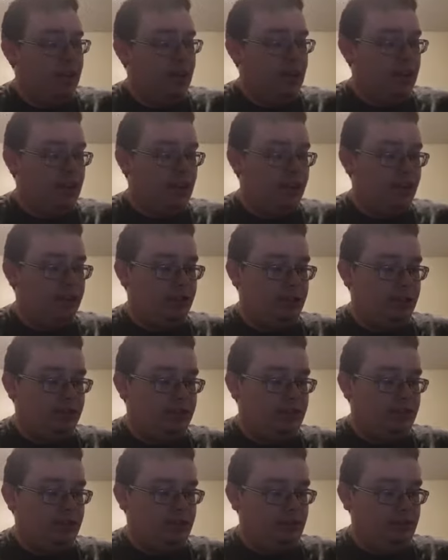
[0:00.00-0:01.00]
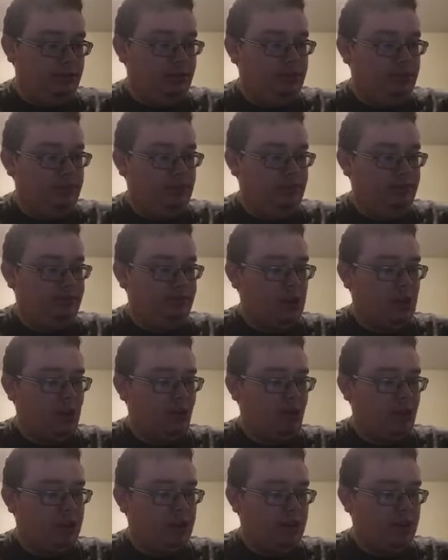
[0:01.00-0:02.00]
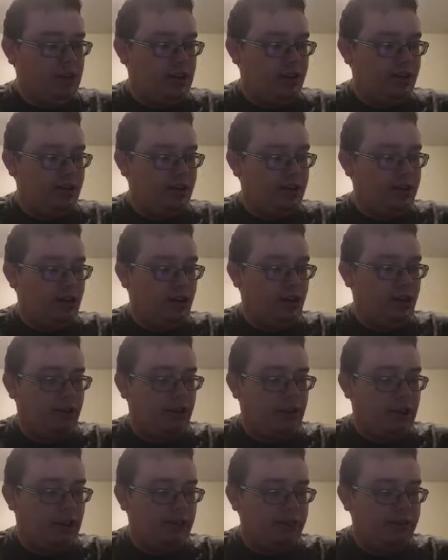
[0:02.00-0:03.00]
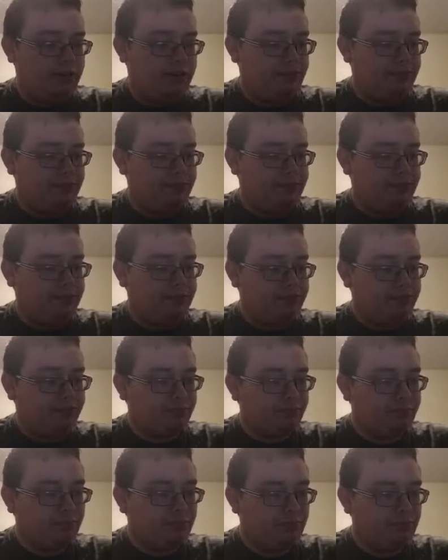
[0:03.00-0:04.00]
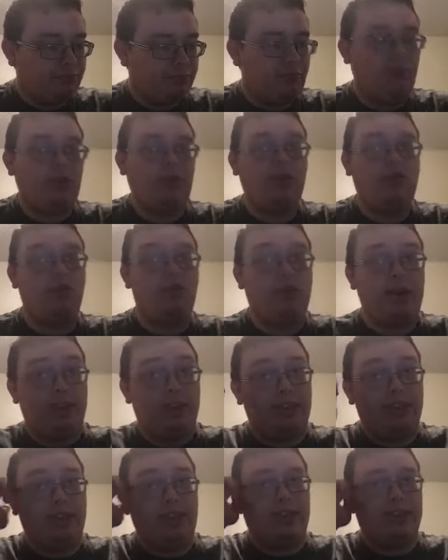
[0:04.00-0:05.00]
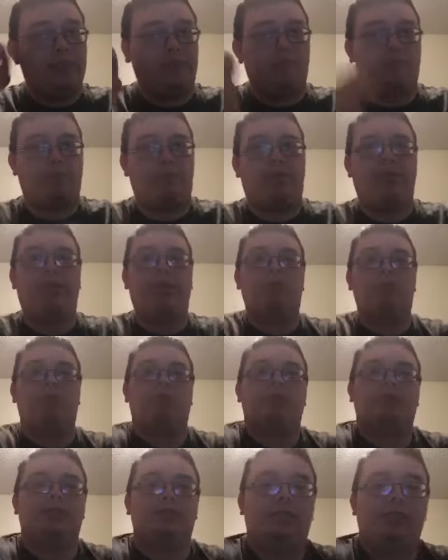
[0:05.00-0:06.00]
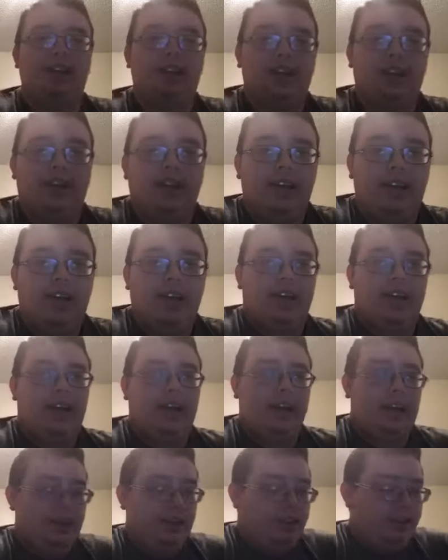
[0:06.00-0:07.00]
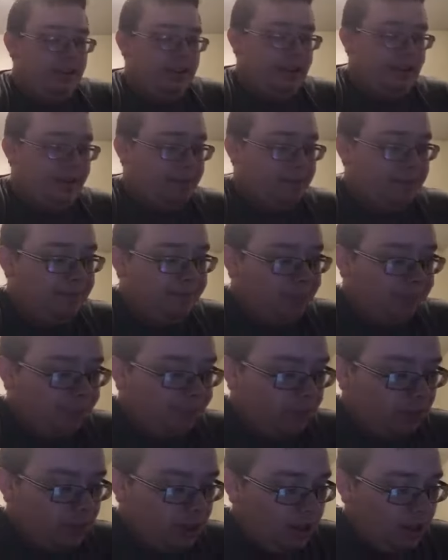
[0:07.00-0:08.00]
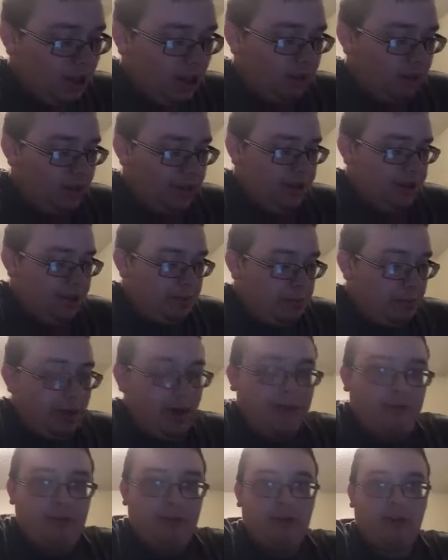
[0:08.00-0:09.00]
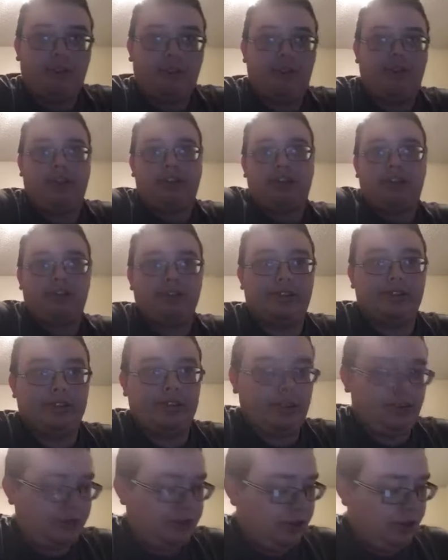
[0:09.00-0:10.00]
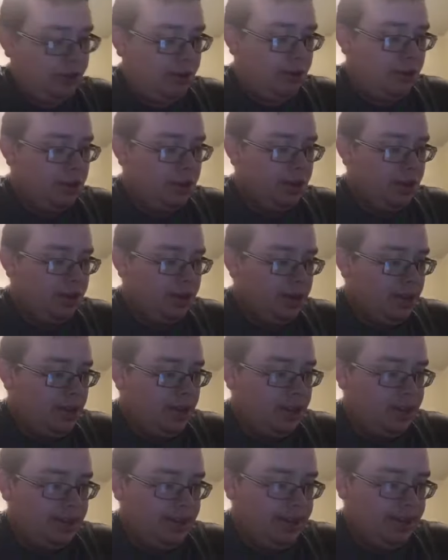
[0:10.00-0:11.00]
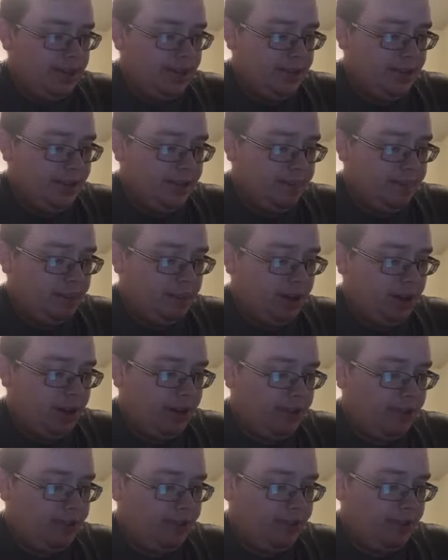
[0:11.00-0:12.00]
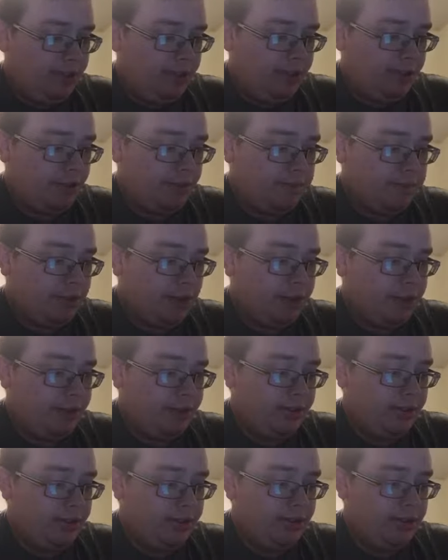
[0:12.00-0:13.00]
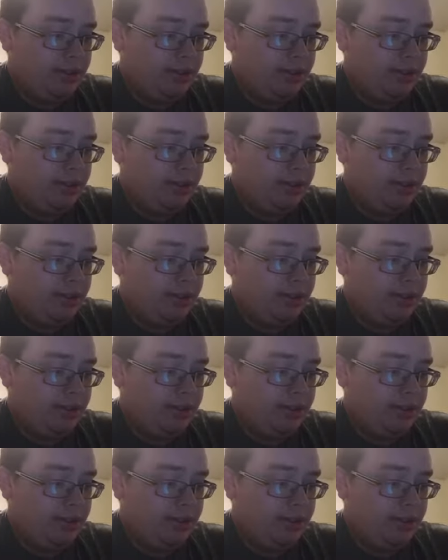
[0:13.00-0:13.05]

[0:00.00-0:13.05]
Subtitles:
And so I want to kind of start off with some prayer requests. And I want you to pray for a fellow sister. Pray for her mother.